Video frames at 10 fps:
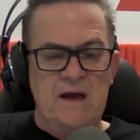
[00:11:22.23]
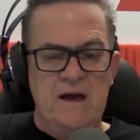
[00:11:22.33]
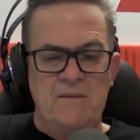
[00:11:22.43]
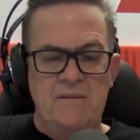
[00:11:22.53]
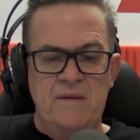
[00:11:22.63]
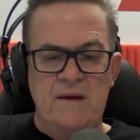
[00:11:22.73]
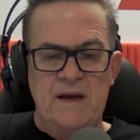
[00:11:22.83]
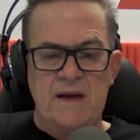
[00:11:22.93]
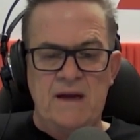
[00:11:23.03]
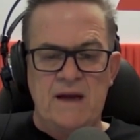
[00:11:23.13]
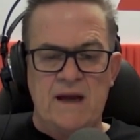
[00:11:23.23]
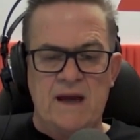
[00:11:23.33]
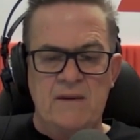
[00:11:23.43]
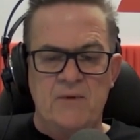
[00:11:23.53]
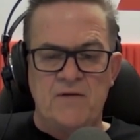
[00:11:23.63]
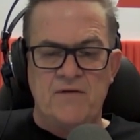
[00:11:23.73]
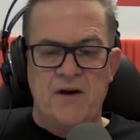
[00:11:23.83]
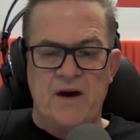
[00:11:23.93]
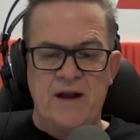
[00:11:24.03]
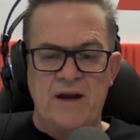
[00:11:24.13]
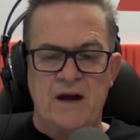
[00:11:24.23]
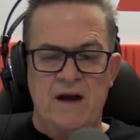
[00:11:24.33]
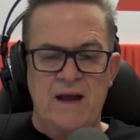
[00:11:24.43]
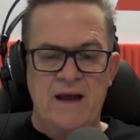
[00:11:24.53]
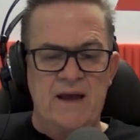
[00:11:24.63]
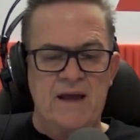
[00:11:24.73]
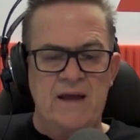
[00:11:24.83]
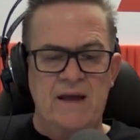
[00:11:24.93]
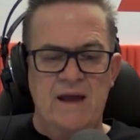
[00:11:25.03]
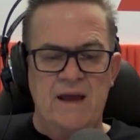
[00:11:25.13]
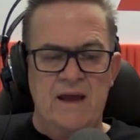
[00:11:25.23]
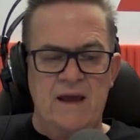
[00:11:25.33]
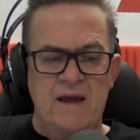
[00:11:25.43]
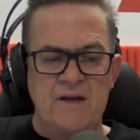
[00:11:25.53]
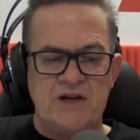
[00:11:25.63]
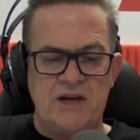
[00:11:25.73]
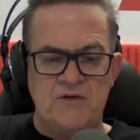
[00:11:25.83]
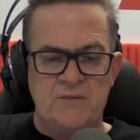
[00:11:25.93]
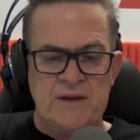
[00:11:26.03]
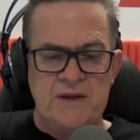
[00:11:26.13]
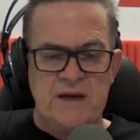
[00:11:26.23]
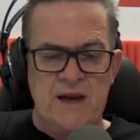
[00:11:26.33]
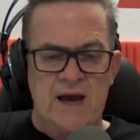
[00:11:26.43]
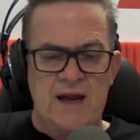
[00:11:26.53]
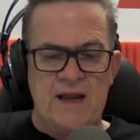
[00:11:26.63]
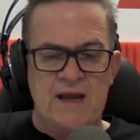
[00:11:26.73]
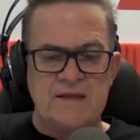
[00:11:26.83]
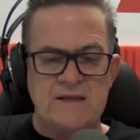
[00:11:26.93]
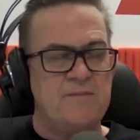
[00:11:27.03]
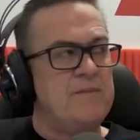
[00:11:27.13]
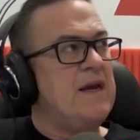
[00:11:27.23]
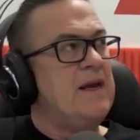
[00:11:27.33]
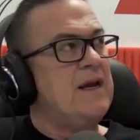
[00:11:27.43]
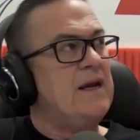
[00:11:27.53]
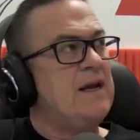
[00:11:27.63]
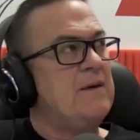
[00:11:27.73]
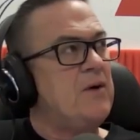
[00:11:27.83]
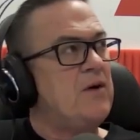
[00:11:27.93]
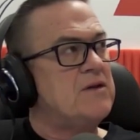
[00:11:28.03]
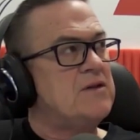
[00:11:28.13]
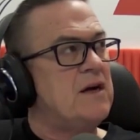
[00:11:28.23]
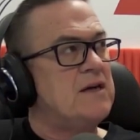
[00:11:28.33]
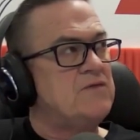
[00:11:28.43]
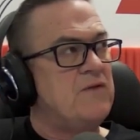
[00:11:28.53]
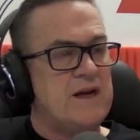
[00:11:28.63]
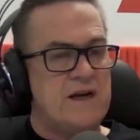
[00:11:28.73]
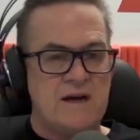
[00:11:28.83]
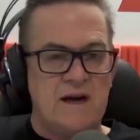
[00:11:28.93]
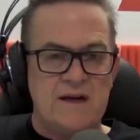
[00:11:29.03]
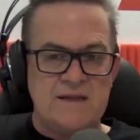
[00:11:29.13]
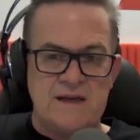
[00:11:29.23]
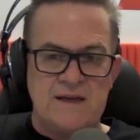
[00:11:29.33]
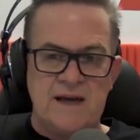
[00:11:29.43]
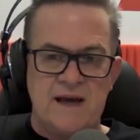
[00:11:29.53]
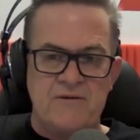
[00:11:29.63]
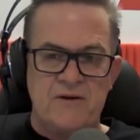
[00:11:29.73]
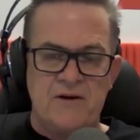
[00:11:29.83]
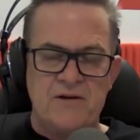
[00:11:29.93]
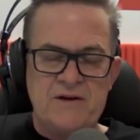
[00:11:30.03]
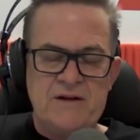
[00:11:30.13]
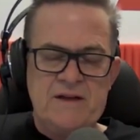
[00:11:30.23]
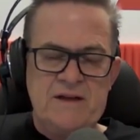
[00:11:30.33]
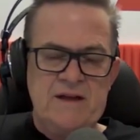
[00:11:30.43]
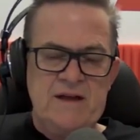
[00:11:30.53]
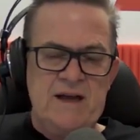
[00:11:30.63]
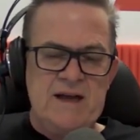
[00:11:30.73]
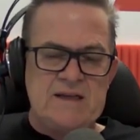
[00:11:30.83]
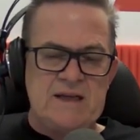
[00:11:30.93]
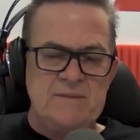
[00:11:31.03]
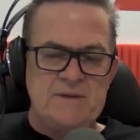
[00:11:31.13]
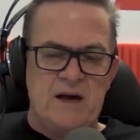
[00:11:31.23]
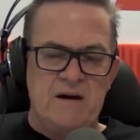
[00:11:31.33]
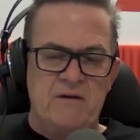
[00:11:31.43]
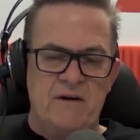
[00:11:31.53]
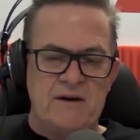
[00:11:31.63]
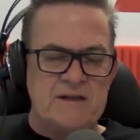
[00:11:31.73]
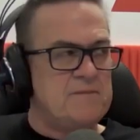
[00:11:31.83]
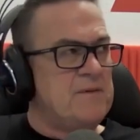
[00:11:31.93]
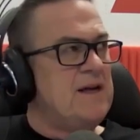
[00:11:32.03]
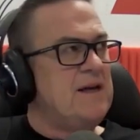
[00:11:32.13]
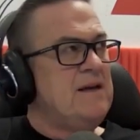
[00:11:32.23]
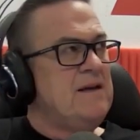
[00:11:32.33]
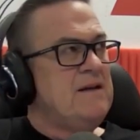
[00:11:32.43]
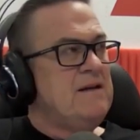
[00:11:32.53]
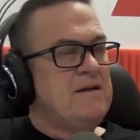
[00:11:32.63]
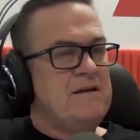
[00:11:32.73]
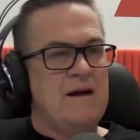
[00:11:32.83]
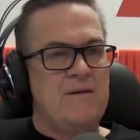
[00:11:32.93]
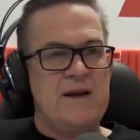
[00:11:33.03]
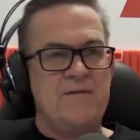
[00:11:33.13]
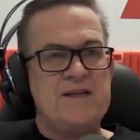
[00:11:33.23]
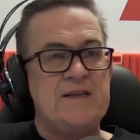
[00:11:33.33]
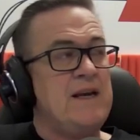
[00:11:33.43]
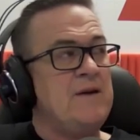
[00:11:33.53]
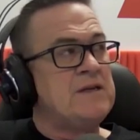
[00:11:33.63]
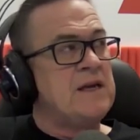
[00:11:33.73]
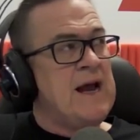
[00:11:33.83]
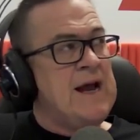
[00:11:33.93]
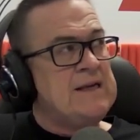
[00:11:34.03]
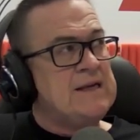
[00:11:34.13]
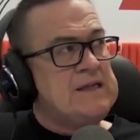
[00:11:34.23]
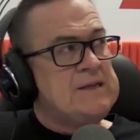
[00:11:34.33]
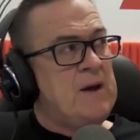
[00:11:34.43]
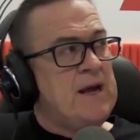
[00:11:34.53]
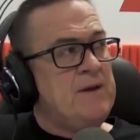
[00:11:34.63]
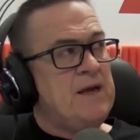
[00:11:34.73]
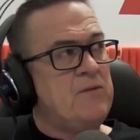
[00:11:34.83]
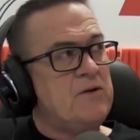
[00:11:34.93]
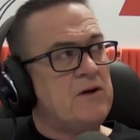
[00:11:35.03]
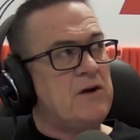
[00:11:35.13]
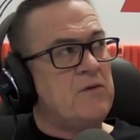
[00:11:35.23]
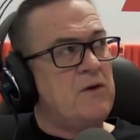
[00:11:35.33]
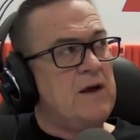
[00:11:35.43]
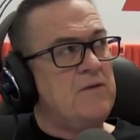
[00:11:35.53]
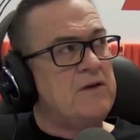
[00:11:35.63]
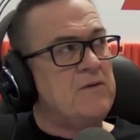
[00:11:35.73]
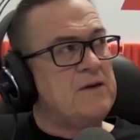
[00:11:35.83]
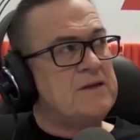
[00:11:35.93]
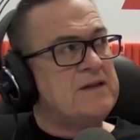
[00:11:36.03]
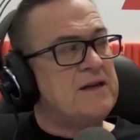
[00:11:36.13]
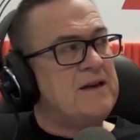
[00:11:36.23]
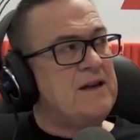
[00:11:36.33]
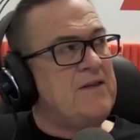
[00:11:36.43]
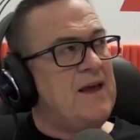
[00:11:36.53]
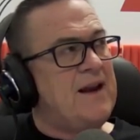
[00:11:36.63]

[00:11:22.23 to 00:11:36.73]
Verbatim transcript: um, in a game on Friday night. He, gentleman that Ardie is, immediately apologised, recognised he'd done wrong. It seems ironic to me. I mean, if he said he was an artist, maybe he would have got away with it, Winston.